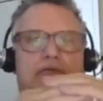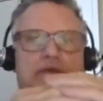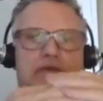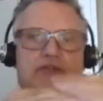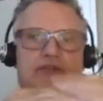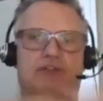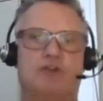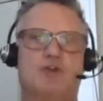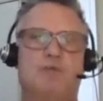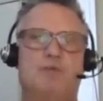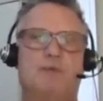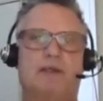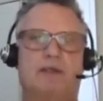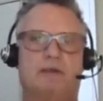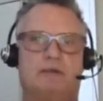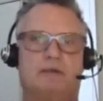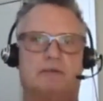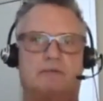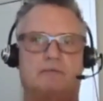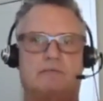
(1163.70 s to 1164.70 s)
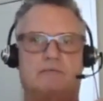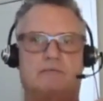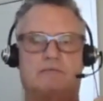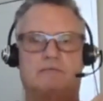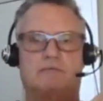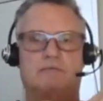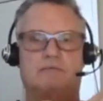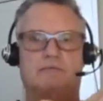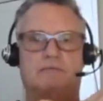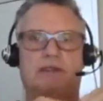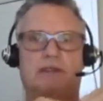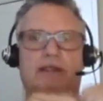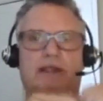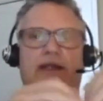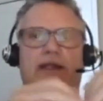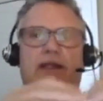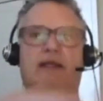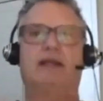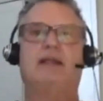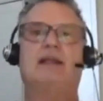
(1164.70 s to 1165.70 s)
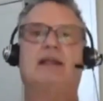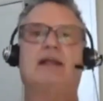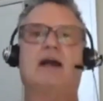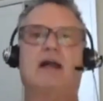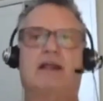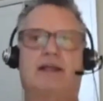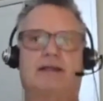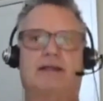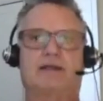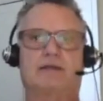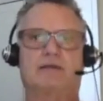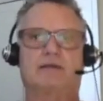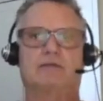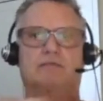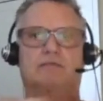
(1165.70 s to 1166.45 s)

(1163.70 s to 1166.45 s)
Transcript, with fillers: Stupid. Idiotic.